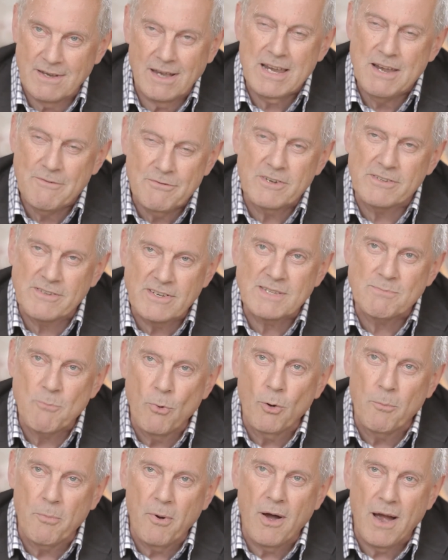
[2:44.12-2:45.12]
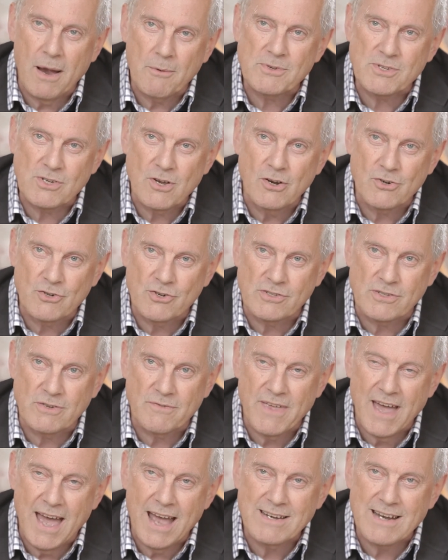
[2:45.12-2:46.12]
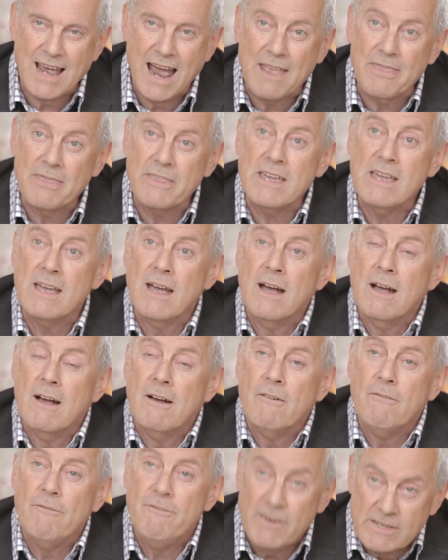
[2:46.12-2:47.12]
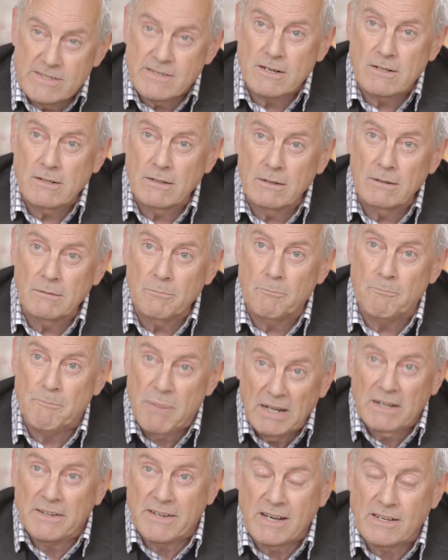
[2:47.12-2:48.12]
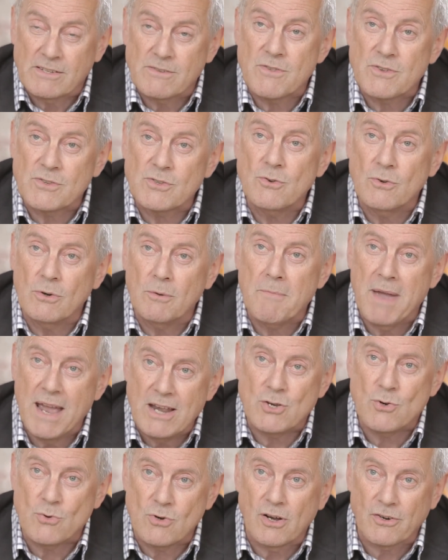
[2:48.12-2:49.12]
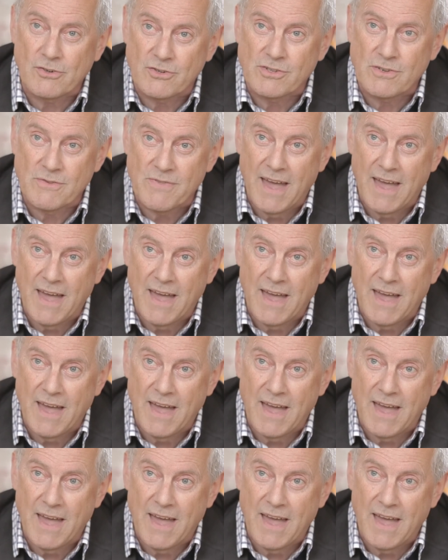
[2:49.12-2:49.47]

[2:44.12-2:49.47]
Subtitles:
even as a small boy, I was conscious of that, and the physical buildings of the school made you conscious